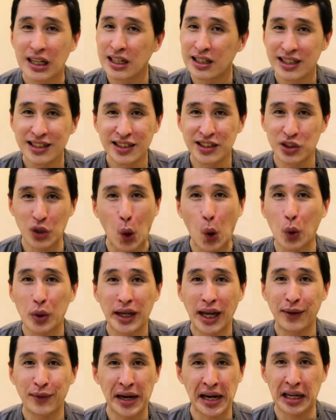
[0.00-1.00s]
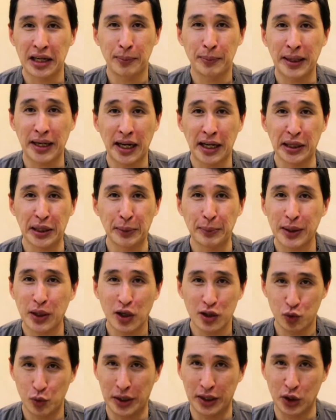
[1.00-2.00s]
This is okay right at the beginning
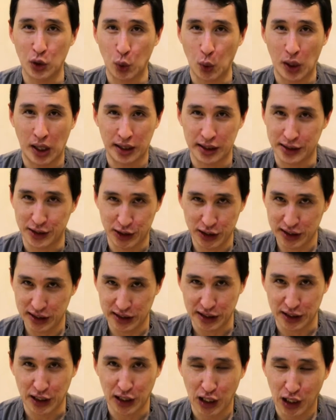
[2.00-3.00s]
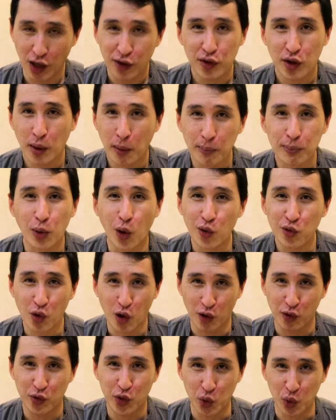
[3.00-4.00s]
because when you are just in love, both
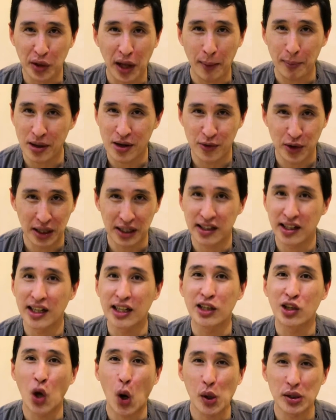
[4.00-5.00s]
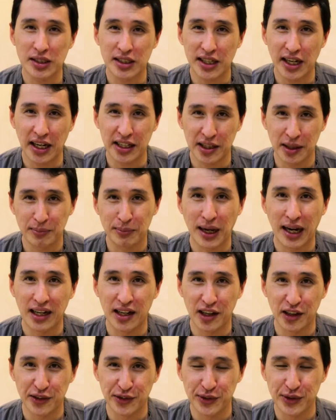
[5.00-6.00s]
of you can be really intoxicated by
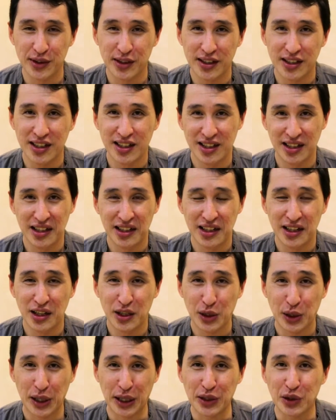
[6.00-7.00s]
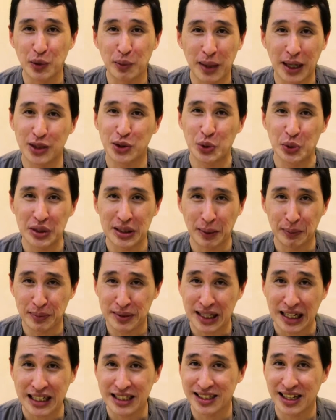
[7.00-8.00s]
love. And you might do
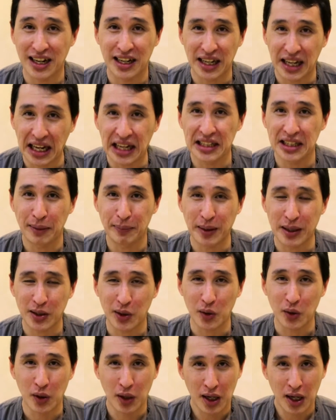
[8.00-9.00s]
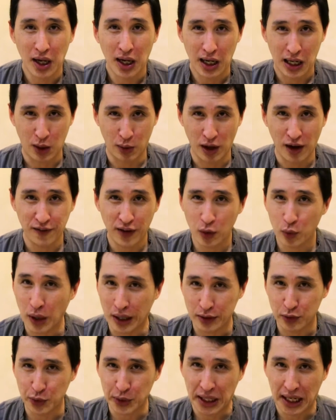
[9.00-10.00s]
some things that are atypical. However,
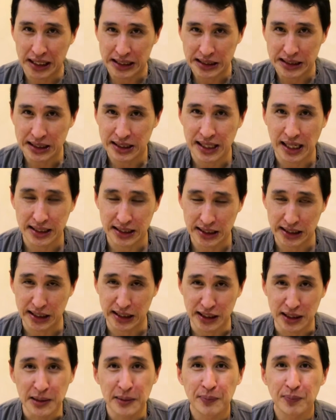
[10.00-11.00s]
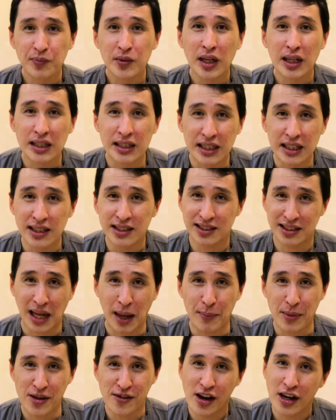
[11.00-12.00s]
when reality sets in, this
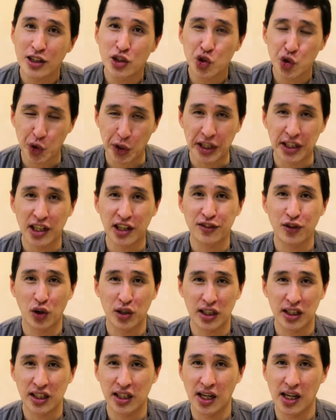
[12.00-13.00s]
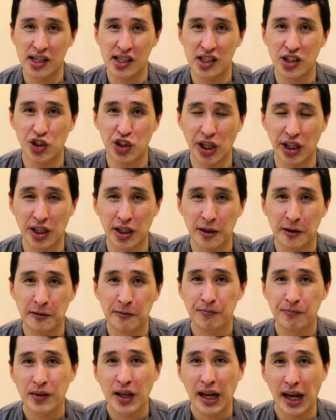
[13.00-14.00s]
can be very draining for the ENTJ.
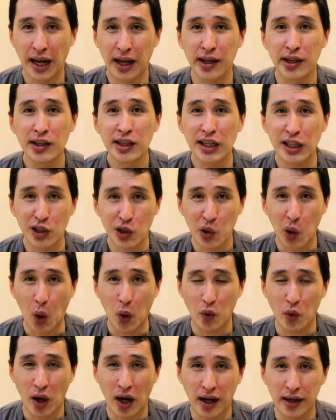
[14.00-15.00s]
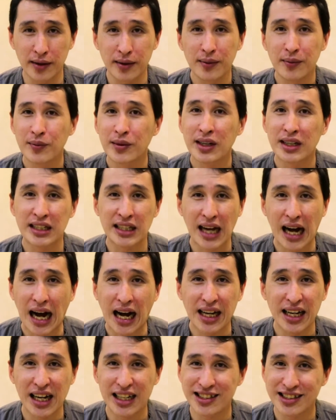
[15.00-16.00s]
And in the long run, the
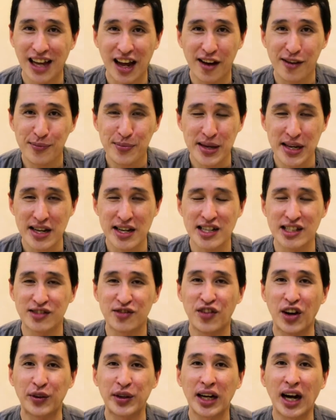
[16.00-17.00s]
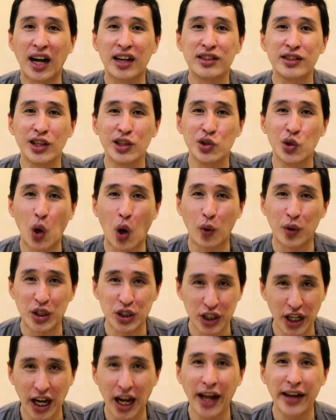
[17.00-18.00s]
ISFP is very
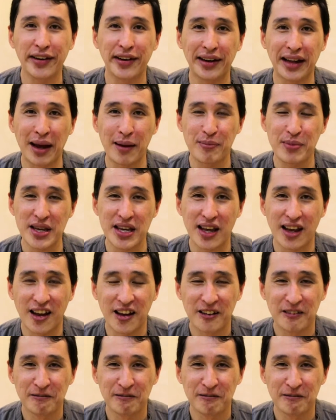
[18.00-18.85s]
undernourished and unhappy.